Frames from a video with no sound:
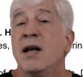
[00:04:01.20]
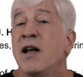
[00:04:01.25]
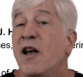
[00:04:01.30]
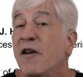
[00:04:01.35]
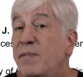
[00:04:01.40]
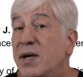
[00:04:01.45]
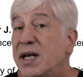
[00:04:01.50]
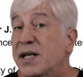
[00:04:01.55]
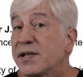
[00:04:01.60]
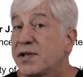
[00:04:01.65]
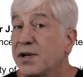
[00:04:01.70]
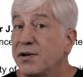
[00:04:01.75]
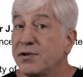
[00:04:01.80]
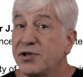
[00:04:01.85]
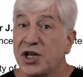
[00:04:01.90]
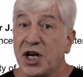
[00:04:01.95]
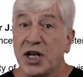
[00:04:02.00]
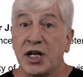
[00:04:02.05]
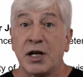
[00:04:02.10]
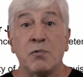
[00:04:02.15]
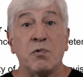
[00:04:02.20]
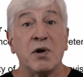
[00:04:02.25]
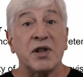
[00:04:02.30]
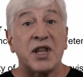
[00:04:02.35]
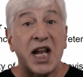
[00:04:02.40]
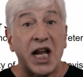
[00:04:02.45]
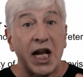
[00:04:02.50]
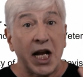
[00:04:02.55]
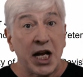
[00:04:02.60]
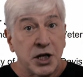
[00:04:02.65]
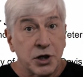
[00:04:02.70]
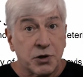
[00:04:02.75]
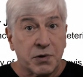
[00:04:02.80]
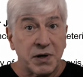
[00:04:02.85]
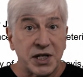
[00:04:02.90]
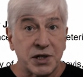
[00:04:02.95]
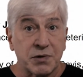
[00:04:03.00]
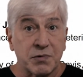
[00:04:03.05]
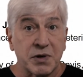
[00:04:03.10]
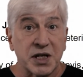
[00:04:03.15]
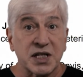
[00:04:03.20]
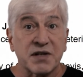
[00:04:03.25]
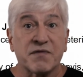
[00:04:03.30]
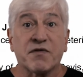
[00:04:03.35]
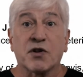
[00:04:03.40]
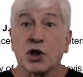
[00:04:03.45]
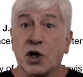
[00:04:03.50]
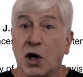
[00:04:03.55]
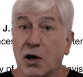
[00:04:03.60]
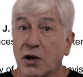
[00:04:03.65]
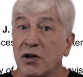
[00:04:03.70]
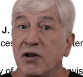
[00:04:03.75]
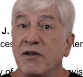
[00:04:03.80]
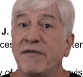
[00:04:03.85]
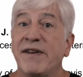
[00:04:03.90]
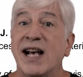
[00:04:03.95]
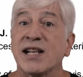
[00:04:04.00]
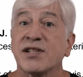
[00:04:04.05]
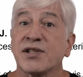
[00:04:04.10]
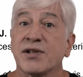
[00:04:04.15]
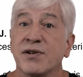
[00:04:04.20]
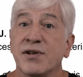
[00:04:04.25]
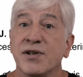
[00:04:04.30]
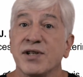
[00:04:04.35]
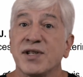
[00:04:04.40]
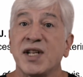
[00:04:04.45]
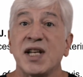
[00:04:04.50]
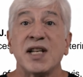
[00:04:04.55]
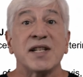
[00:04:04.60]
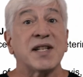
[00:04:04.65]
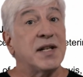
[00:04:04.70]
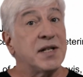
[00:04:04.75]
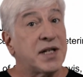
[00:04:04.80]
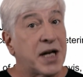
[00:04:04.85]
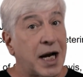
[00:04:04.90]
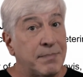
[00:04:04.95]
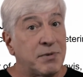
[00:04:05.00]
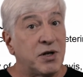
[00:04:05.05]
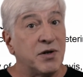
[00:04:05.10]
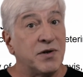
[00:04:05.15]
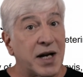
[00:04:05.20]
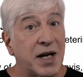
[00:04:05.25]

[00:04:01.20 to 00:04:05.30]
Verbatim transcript: have been associated with increased risk for cardiovascular disease and type two